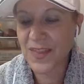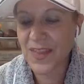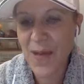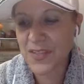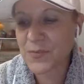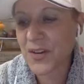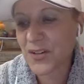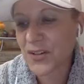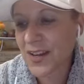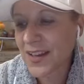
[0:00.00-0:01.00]
habits
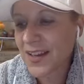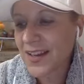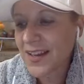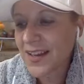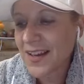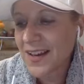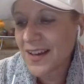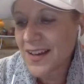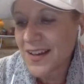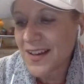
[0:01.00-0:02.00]
better
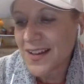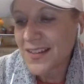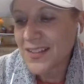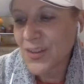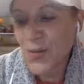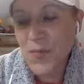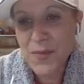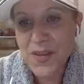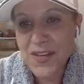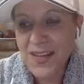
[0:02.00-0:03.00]
so
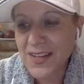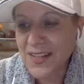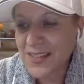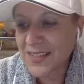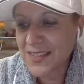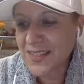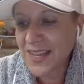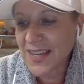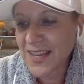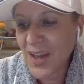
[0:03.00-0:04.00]
maybe it is
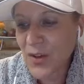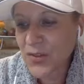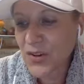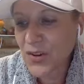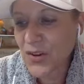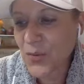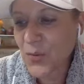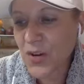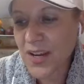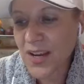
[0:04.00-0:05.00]
getting healthier
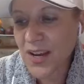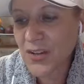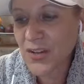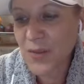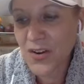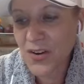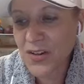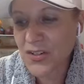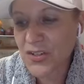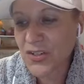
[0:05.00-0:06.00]
working on your
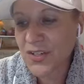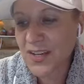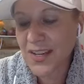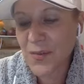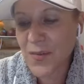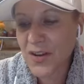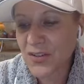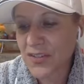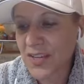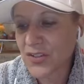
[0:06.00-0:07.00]
marriage getting a better
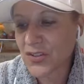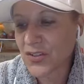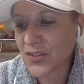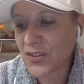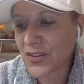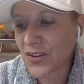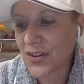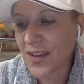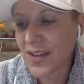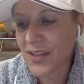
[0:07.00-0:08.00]
schedule
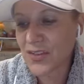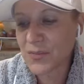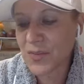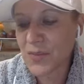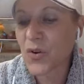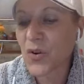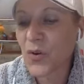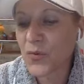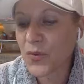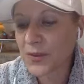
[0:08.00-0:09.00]
and just being more
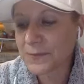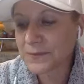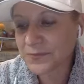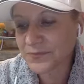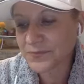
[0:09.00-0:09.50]
hopeful